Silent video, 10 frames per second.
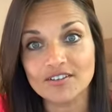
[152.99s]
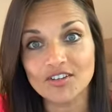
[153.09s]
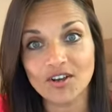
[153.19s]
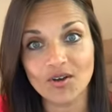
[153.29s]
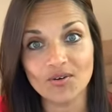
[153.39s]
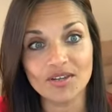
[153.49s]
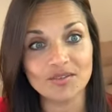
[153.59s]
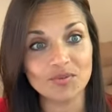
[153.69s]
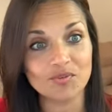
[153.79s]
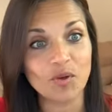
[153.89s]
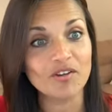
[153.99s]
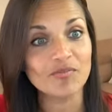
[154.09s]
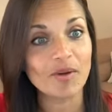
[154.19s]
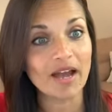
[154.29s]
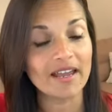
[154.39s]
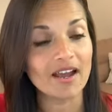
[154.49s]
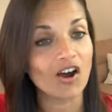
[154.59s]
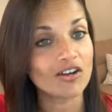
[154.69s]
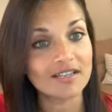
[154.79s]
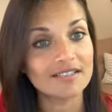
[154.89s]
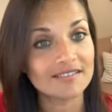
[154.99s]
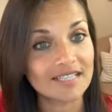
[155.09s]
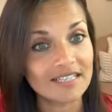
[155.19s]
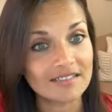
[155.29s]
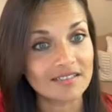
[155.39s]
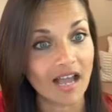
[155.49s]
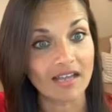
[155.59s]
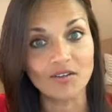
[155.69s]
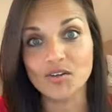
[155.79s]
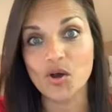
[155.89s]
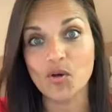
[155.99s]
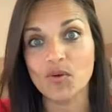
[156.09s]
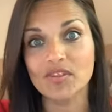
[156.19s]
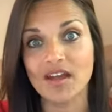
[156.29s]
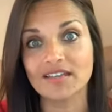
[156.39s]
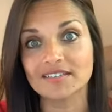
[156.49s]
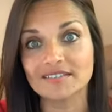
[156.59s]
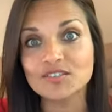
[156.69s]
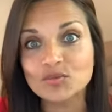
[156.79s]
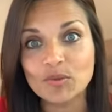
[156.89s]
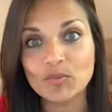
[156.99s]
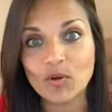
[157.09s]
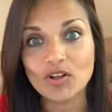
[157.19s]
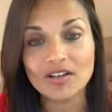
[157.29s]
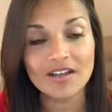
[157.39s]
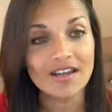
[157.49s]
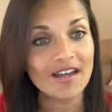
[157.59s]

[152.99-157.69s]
You know, it was one of my Achilles heels. I don't know whether I can teach people.